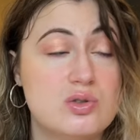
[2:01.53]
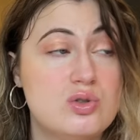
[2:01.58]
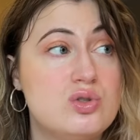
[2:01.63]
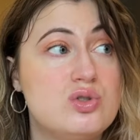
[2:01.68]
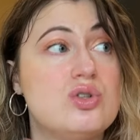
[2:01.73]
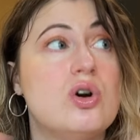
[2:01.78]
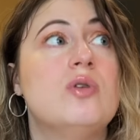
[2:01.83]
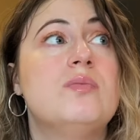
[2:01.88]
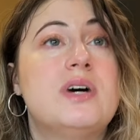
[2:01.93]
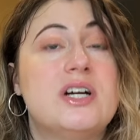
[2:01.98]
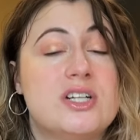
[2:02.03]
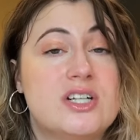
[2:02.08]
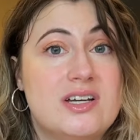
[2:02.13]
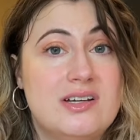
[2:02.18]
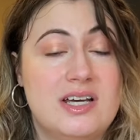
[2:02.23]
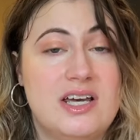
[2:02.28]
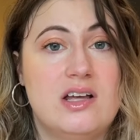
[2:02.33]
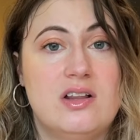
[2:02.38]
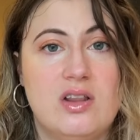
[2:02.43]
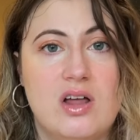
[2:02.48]
So much can
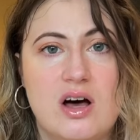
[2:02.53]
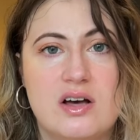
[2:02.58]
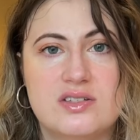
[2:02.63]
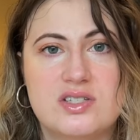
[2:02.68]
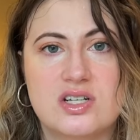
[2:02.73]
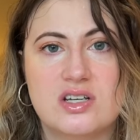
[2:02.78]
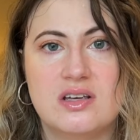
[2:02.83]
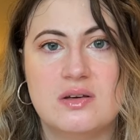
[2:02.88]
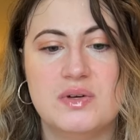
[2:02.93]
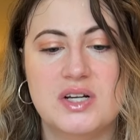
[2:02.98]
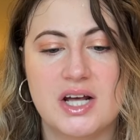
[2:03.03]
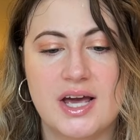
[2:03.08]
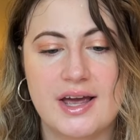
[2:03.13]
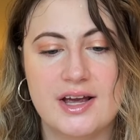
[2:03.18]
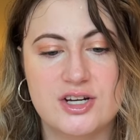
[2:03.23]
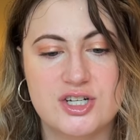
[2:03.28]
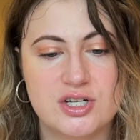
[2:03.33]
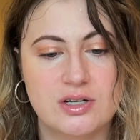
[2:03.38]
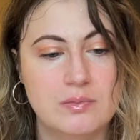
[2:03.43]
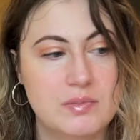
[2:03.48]
get lost in
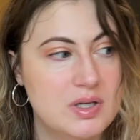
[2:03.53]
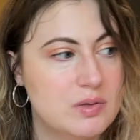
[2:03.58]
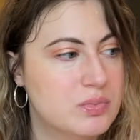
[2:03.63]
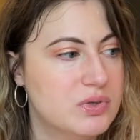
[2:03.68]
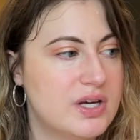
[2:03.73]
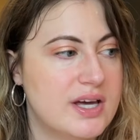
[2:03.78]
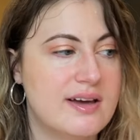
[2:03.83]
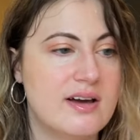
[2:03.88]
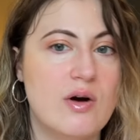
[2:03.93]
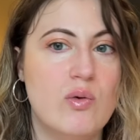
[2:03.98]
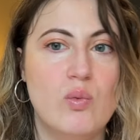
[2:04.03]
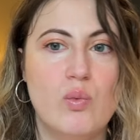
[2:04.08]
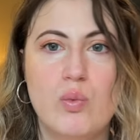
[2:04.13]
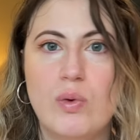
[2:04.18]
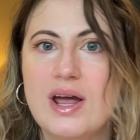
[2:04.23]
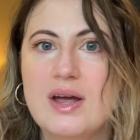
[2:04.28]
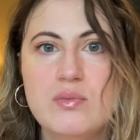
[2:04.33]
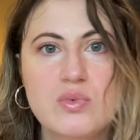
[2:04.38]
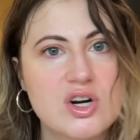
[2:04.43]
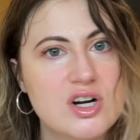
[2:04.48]
communication. People can get
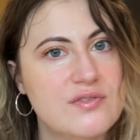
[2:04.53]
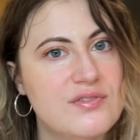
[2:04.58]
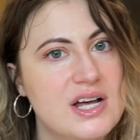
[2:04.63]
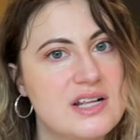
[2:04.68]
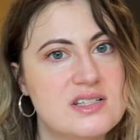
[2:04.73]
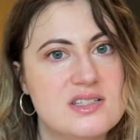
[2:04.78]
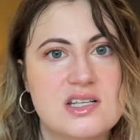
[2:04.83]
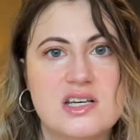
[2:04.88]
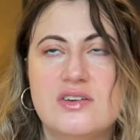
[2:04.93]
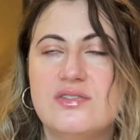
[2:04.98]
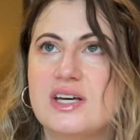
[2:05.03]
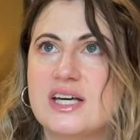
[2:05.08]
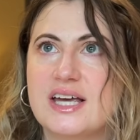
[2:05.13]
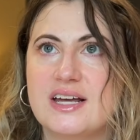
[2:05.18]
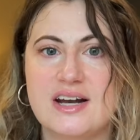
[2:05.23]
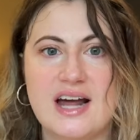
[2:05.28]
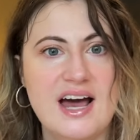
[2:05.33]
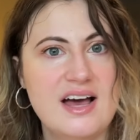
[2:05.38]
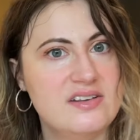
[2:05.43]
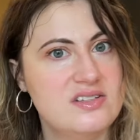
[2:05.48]
way more defensive. It
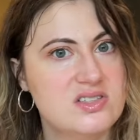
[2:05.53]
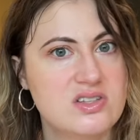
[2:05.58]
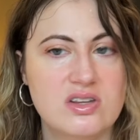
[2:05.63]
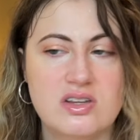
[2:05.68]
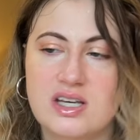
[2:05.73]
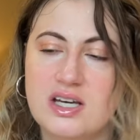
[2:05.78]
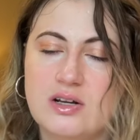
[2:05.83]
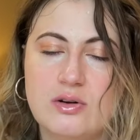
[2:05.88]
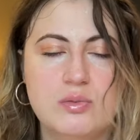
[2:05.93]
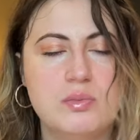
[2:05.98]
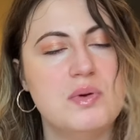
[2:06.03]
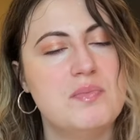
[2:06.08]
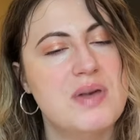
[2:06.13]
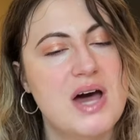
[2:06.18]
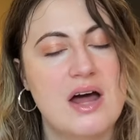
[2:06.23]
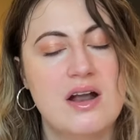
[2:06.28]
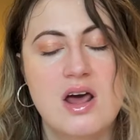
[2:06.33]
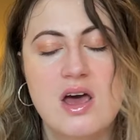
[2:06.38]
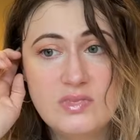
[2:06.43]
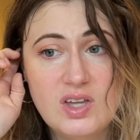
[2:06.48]
can escalate. It would be
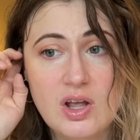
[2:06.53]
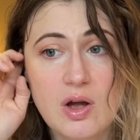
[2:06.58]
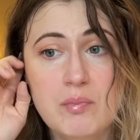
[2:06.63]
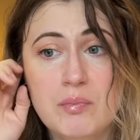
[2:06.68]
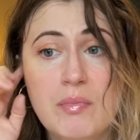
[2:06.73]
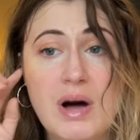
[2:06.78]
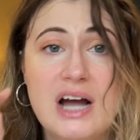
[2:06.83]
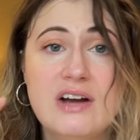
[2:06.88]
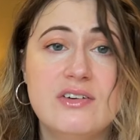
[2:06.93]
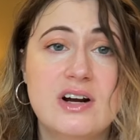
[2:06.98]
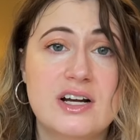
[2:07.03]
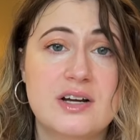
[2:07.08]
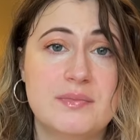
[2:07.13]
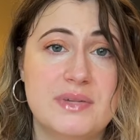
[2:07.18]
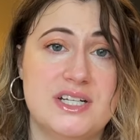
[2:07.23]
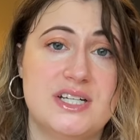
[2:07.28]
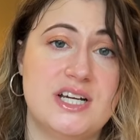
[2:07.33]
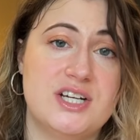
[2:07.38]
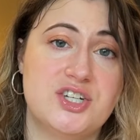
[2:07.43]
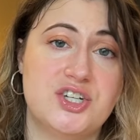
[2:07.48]
bad. My
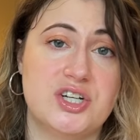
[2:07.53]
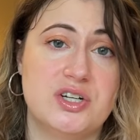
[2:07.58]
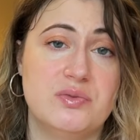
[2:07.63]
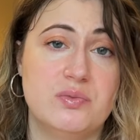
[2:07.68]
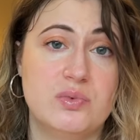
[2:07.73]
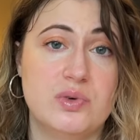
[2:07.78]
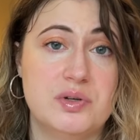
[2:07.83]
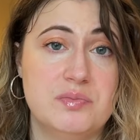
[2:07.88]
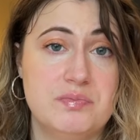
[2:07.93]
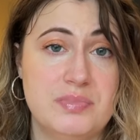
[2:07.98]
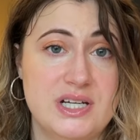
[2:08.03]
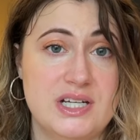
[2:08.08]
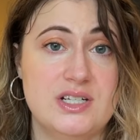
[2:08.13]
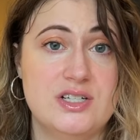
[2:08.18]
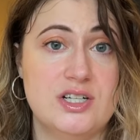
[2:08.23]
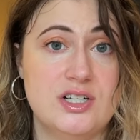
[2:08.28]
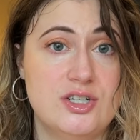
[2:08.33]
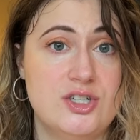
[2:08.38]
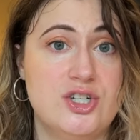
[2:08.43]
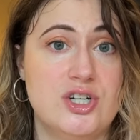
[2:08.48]
recommendation would be
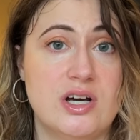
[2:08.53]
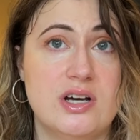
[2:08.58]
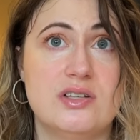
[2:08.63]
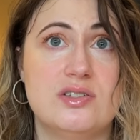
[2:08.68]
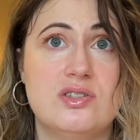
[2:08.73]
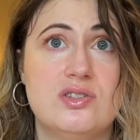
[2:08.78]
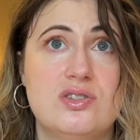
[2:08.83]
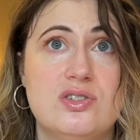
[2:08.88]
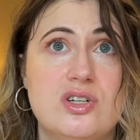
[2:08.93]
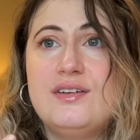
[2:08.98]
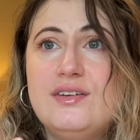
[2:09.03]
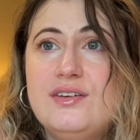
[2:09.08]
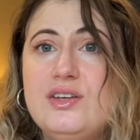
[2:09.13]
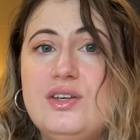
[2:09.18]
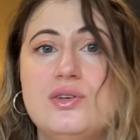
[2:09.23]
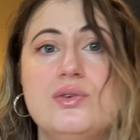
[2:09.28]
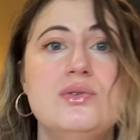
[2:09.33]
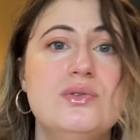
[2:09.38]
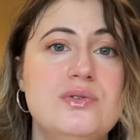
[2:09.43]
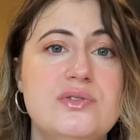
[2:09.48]
to just
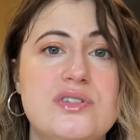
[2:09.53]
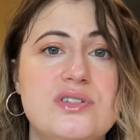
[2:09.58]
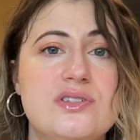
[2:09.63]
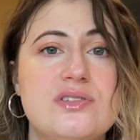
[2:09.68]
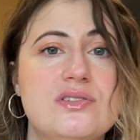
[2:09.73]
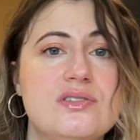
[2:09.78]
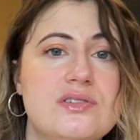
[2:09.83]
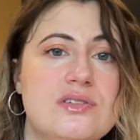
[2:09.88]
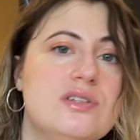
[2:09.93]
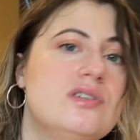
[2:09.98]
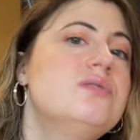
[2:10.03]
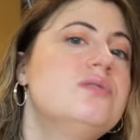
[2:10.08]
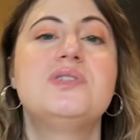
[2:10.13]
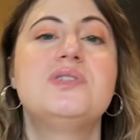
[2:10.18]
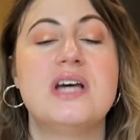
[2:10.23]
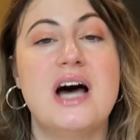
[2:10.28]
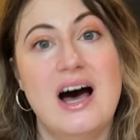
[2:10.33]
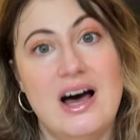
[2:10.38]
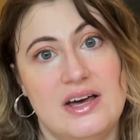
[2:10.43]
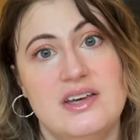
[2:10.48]
use
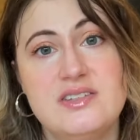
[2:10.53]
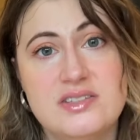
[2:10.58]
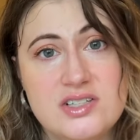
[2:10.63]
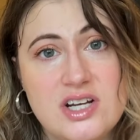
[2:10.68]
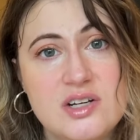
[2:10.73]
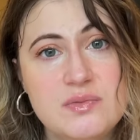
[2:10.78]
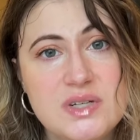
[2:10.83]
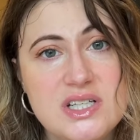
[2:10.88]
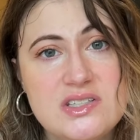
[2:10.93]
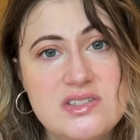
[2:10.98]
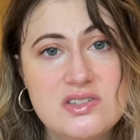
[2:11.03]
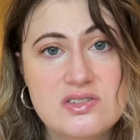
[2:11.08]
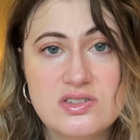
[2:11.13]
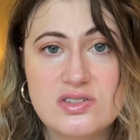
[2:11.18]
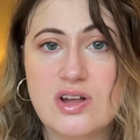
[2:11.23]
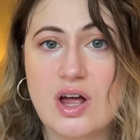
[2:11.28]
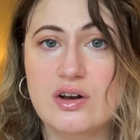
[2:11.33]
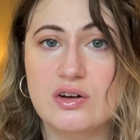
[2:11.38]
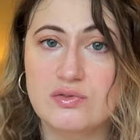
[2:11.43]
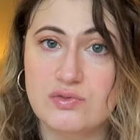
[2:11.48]
I statements
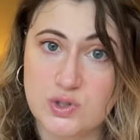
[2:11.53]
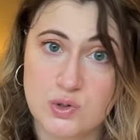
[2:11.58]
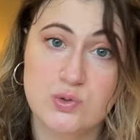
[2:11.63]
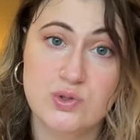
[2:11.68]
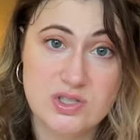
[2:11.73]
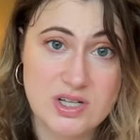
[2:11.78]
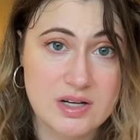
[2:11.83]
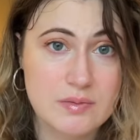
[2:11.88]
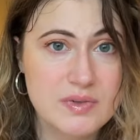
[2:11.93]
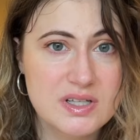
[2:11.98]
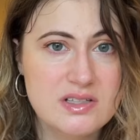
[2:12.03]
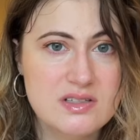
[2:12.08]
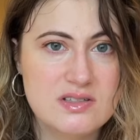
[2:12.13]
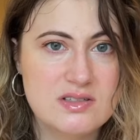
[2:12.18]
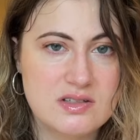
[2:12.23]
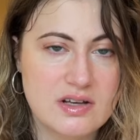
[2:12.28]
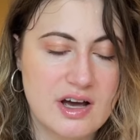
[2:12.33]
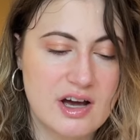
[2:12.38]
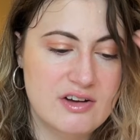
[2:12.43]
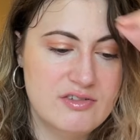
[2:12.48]
instead of you statements.
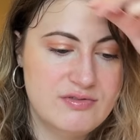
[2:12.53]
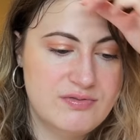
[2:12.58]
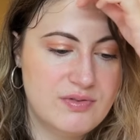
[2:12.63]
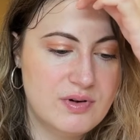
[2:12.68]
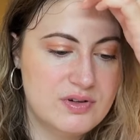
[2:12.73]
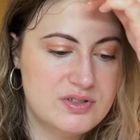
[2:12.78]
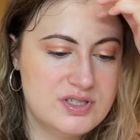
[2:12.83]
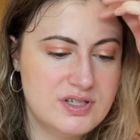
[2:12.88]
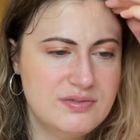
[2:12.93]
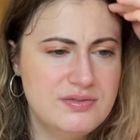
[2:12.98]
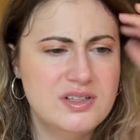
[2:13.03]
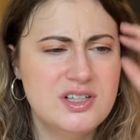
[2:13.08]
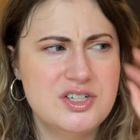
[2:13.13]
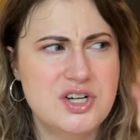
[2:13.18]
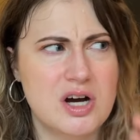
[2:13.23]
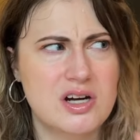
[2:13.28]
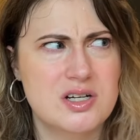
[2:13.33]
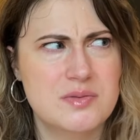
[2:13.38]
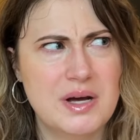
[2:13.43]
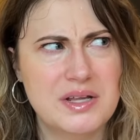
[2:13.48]
I've definitely
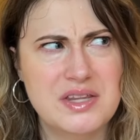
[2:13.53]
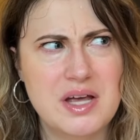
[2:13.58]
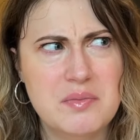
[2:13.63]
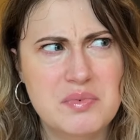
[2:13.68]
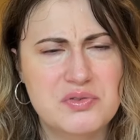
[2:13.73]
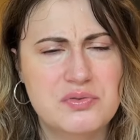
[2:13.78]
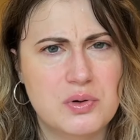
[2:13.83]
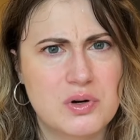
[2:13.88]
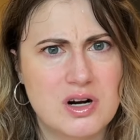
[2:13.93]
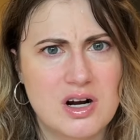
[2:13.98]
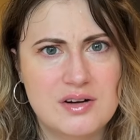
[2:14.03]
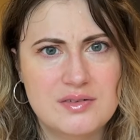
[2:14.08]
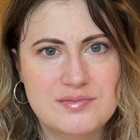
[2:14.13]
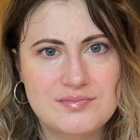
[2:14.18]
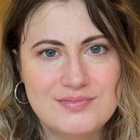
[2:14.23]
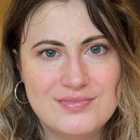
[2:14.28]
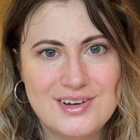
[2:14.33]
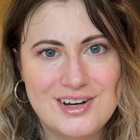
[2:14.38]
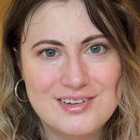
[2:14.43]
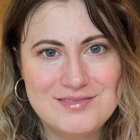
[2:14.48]
talked about that before
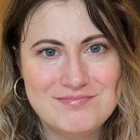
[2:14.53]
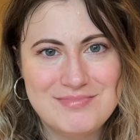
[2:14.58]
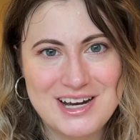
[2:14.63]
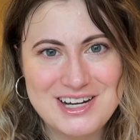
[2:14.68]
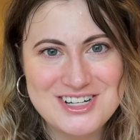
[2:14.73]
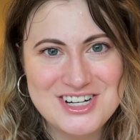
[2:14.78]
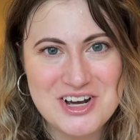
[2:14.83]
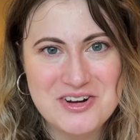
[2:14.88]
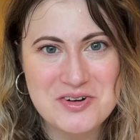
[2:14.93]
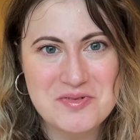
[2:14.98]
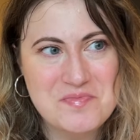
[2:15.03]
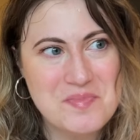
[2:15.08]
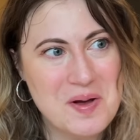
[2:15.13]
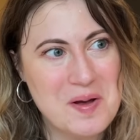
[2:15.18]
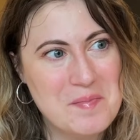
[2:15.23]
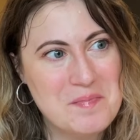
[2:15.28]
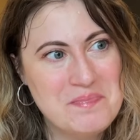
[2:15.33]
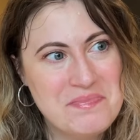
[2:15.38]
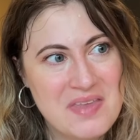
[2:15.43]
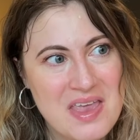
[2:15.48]
on my channel,
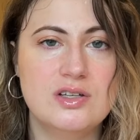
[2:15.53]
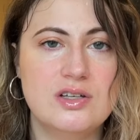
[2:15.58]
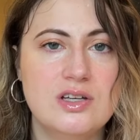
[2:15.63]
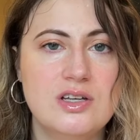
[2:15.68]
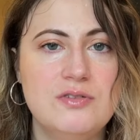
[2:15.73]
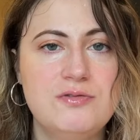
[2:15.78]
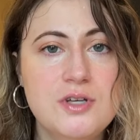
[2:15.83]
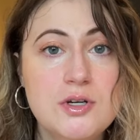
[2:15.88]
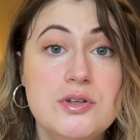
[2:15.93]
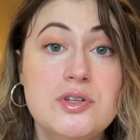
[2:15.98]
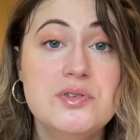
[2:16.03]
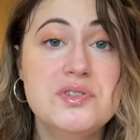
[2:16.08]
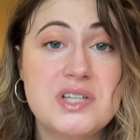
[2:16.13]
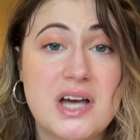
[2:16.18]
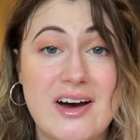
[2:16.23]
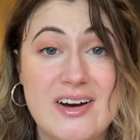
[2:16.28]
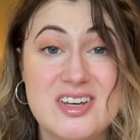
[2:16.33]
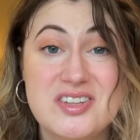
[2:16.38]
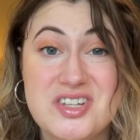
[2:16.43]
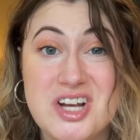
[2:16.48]
but if you use
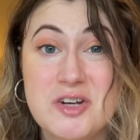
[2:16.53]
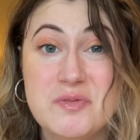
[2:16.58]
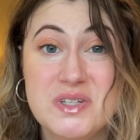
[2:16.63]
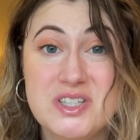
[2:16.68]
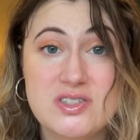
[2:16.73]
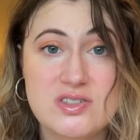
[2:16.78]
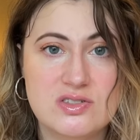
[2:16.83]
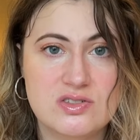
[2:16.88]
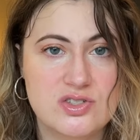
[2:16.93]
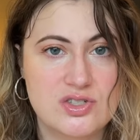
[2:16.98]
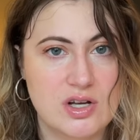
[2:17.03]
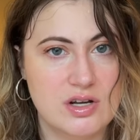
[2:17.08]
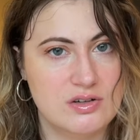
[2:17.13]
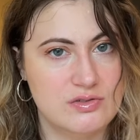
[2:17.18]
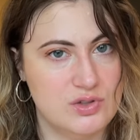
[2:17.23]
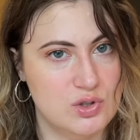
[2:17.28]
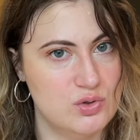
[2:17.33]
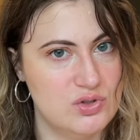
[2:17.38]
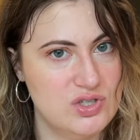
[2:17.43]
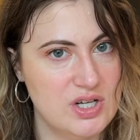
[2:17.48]
I statements instead of
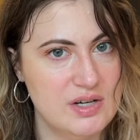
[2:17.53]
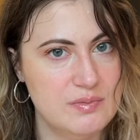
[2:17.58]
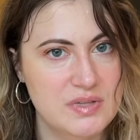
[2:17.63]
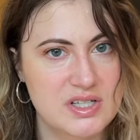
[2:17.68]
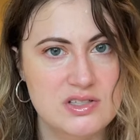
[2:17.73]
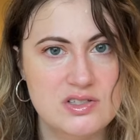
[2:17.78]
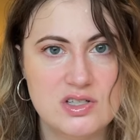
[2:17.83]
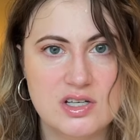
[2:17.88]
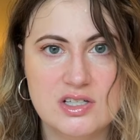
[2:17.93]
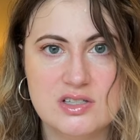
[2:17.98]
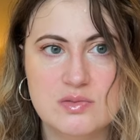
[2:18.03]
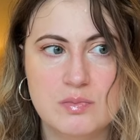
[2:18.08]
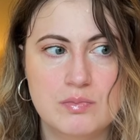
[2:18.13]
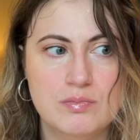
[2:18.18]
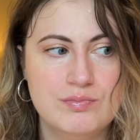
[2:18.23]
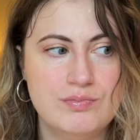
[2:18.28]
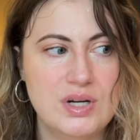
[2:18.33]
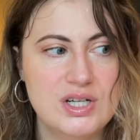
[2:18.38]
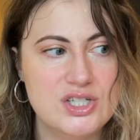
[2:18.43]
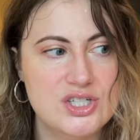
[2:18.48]
you statements, it's
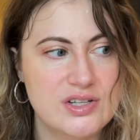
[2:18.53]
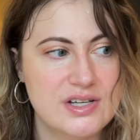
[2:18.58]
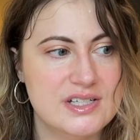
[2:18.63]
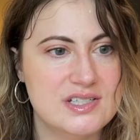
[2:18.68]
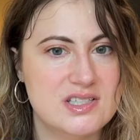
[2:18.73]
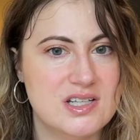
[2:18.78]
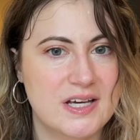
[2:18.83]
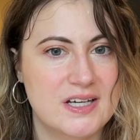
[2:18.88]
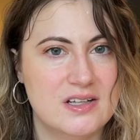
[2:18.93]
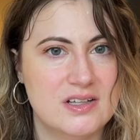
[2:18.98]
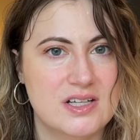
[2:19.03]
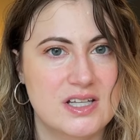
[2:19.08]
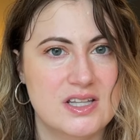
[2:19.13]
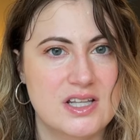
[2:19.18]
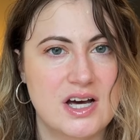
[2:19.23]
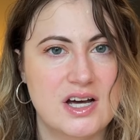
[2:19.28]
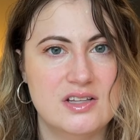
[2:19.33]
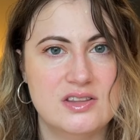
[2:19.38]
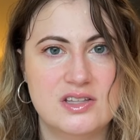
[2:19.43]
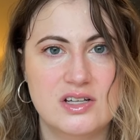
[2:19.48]
much less likely
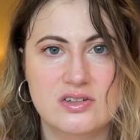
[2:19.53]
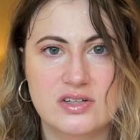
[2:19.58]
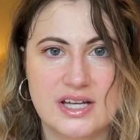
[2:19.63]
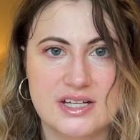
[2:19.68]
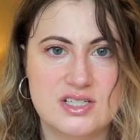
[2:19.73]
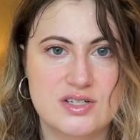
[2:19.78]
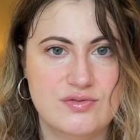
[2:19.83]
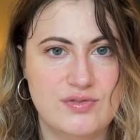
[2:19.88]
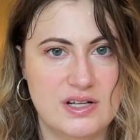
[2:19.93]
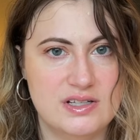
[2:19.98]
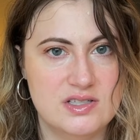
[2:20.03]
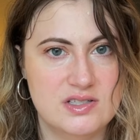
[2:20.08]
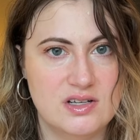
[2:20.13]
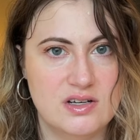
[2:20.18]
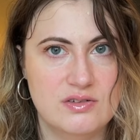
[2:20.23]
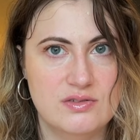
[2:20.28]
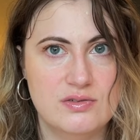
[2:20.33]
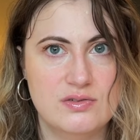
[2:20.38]
that they'll get defensive.